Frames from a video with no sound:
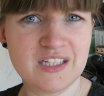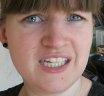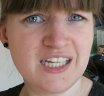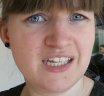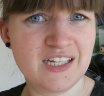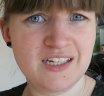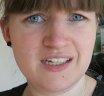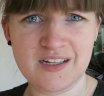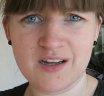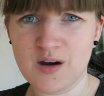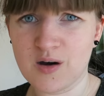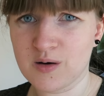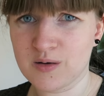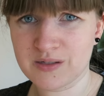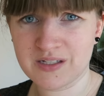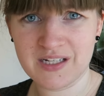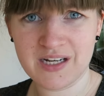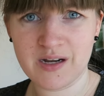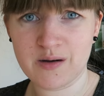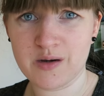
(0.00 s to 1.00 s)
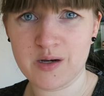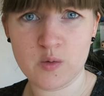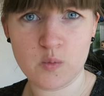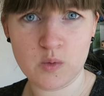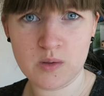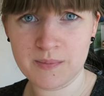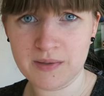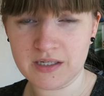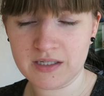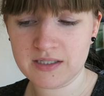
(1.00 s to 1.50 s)
the ordinary
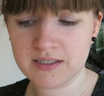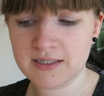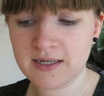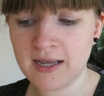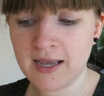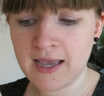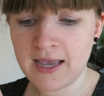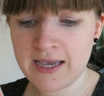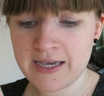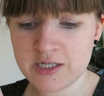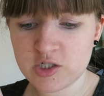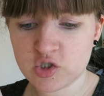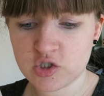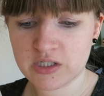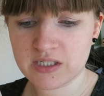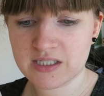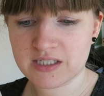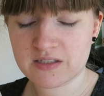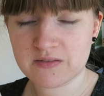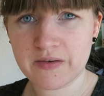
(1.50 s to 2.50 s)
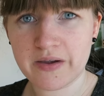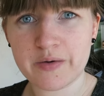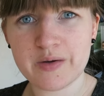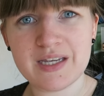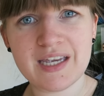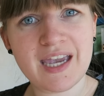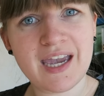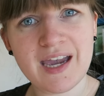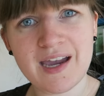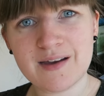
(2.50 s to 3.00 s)
woman. She is very
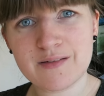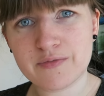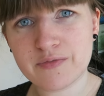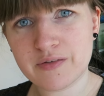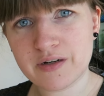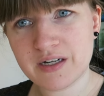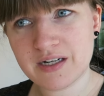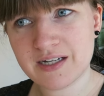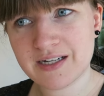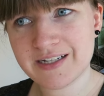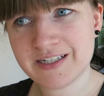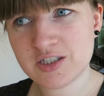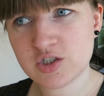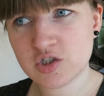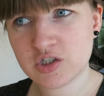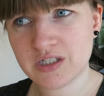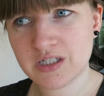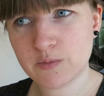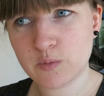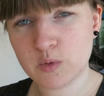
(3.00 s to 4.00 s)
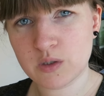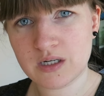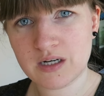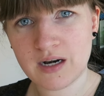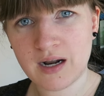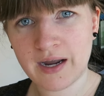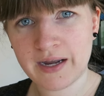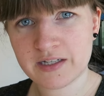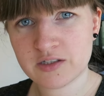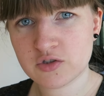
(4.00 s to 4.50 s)
carefree, she would
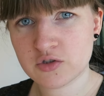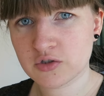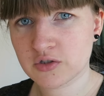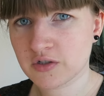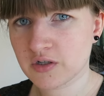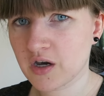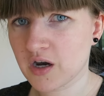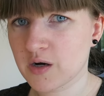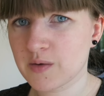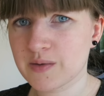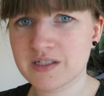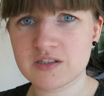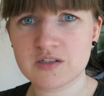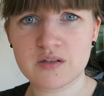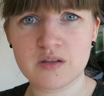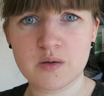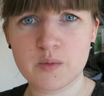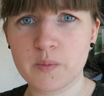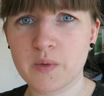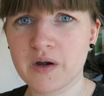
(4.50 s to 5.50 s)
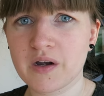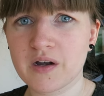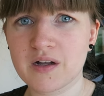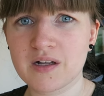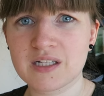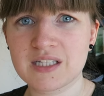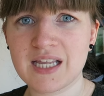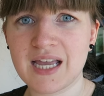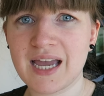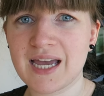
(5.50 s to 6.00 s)
like to go into the
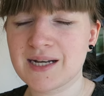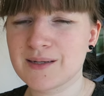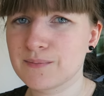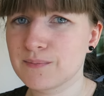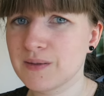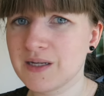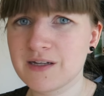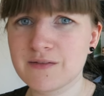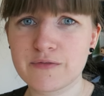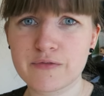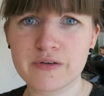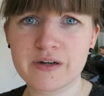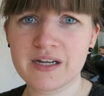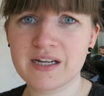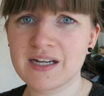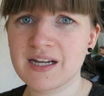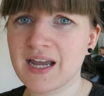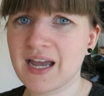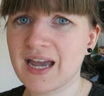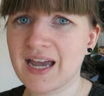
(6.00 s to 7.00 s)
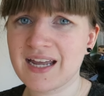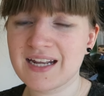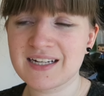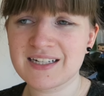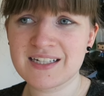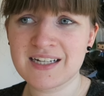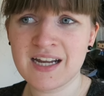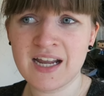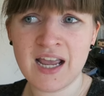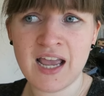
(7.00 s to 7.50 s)
world and be free
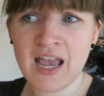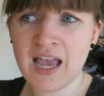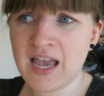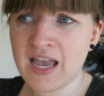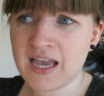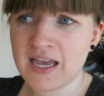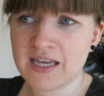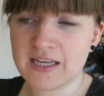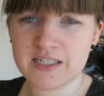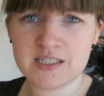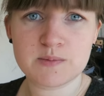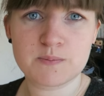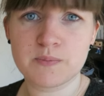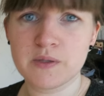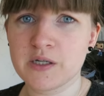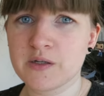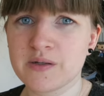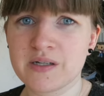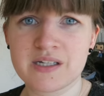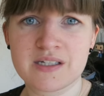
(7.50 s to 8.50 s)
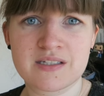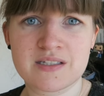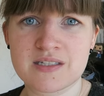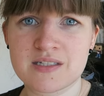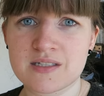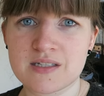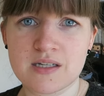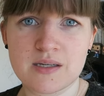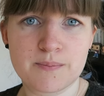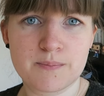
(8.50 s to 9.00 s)
and
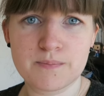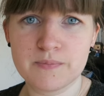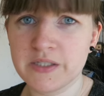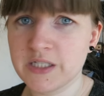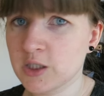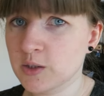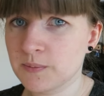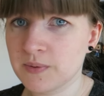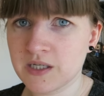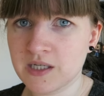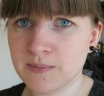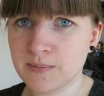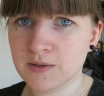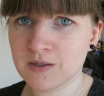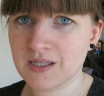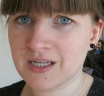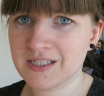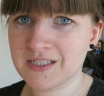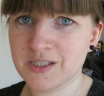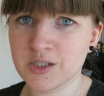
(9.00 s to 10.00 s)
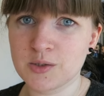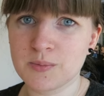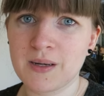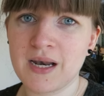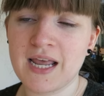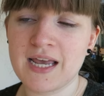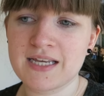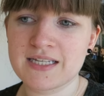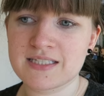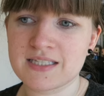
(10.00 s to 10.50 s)
experience new people and new
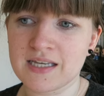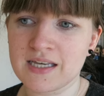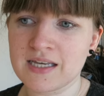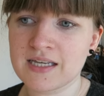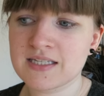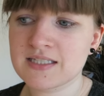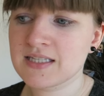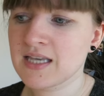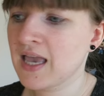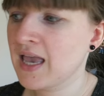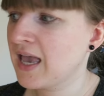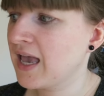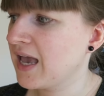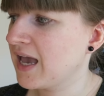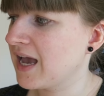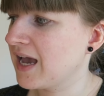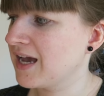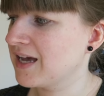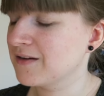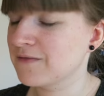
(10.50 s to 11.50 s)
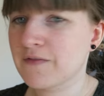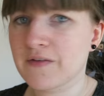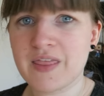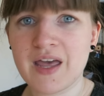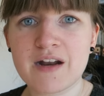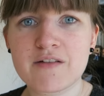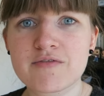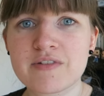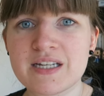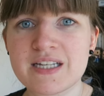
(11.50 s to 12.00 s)
places, and for
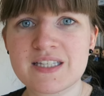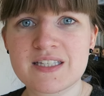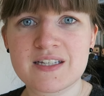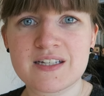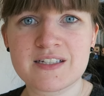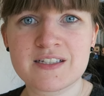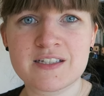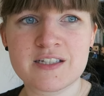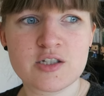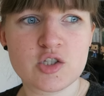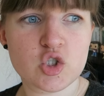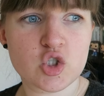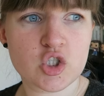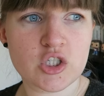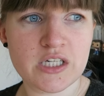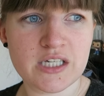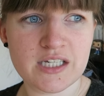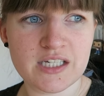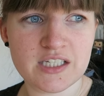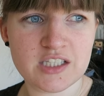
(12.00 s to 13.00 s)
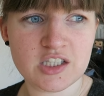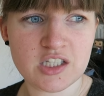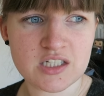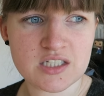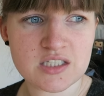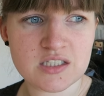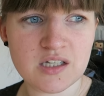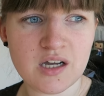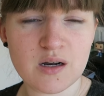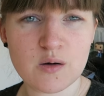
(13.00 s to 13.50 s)
that reason she
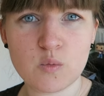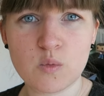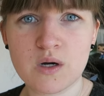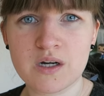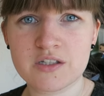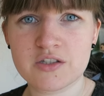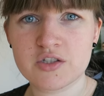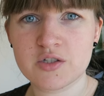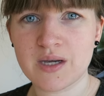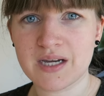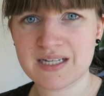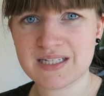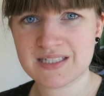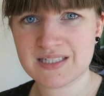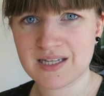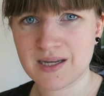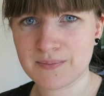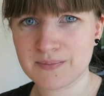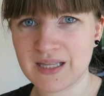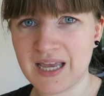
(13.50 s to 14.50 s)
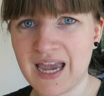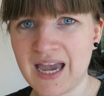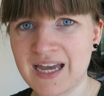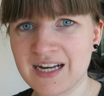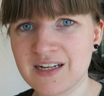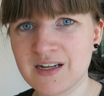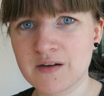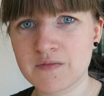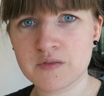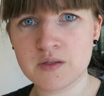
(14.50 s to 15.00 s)
does not want to accept
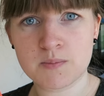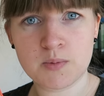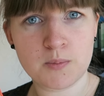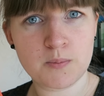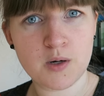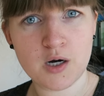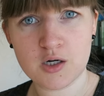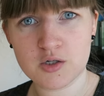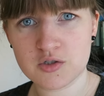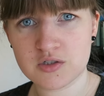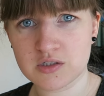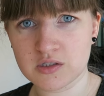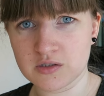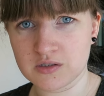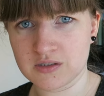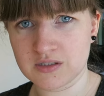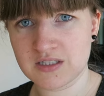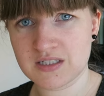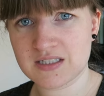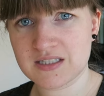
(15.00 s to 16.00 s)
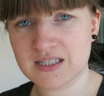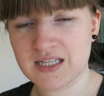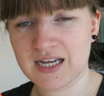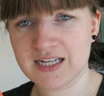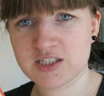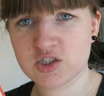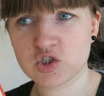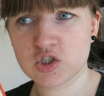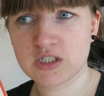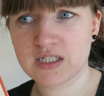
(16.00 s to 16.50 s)
any of the proposals
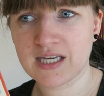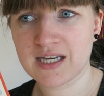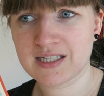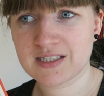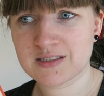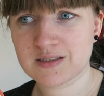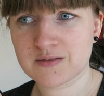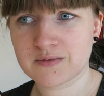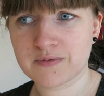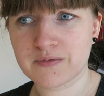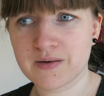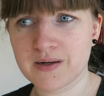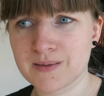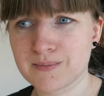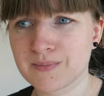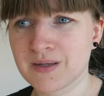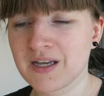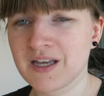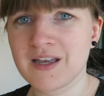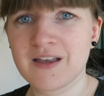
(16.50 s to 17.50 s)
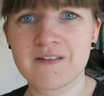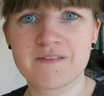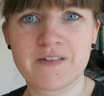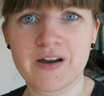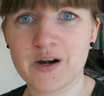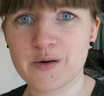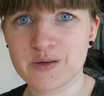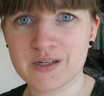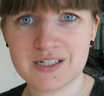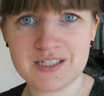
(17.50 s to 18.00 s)
that she gets from
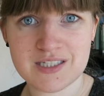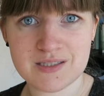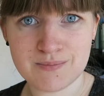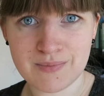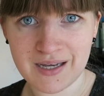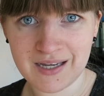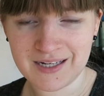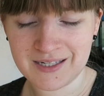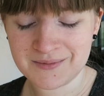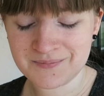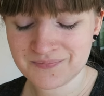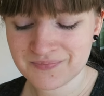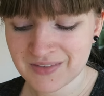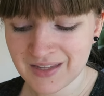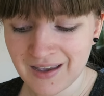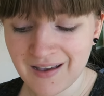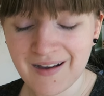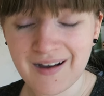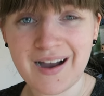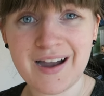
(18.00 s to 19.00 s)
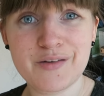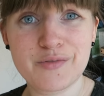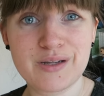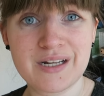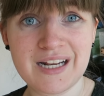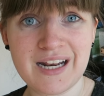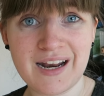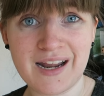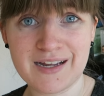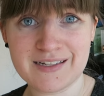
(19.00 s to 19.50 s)
various men. I
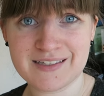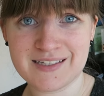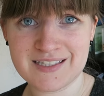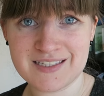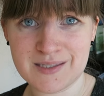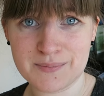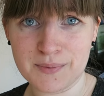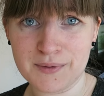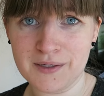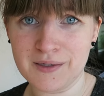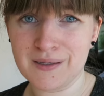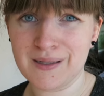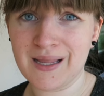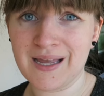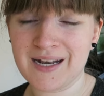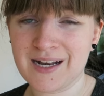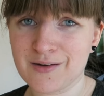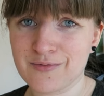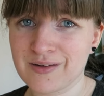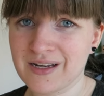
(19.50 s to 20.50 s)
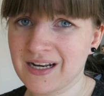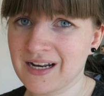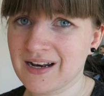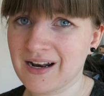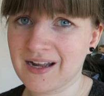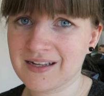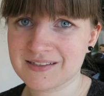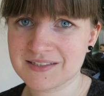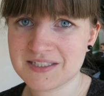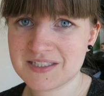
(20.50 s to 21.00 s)
really liked Isabel and I really
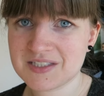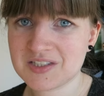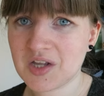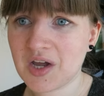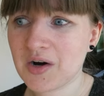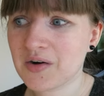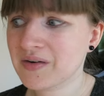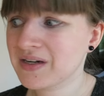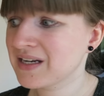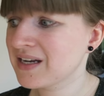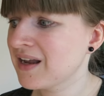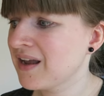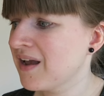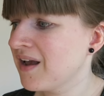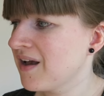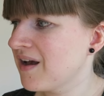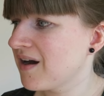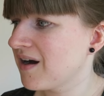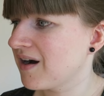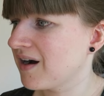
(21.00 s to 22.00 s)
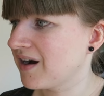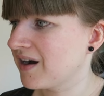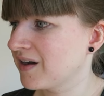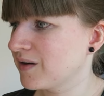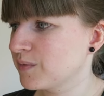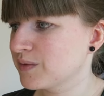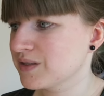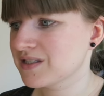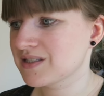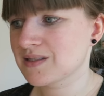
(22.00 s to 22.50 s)
liked this story.
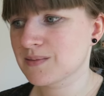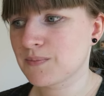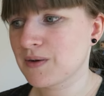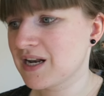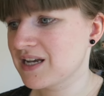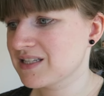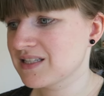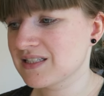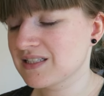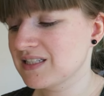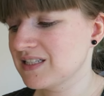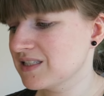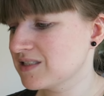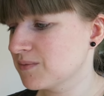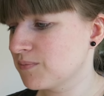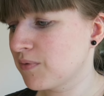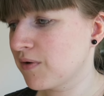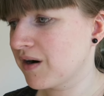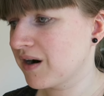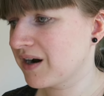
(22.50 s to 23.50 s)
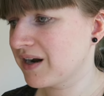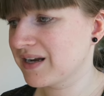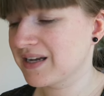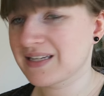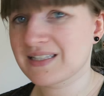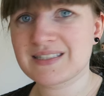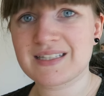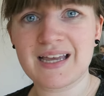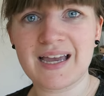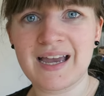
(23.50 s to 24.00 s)
I was pleasantly
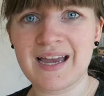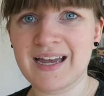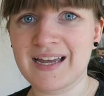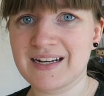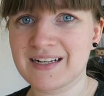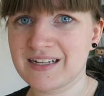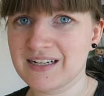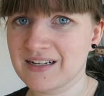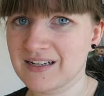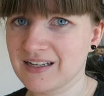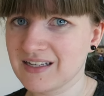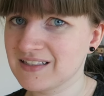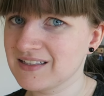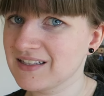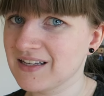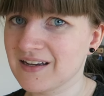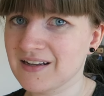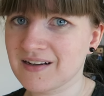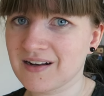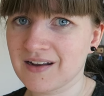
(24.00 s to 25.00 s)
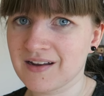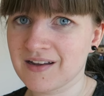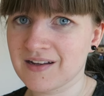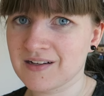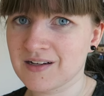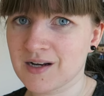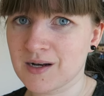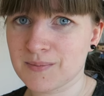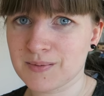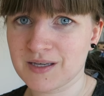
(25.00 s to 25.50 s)
surprised, and in the end I
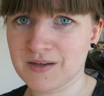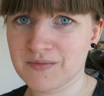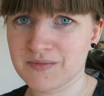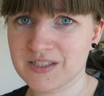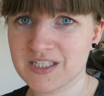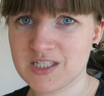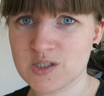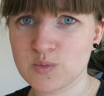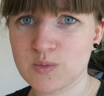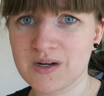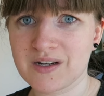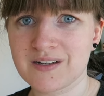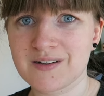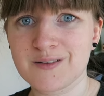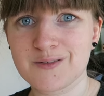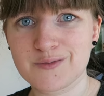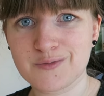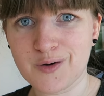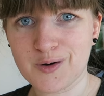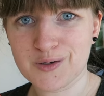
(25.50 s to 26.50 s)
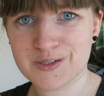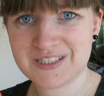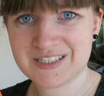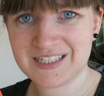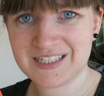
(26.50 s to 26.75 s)
ended up giving this one 4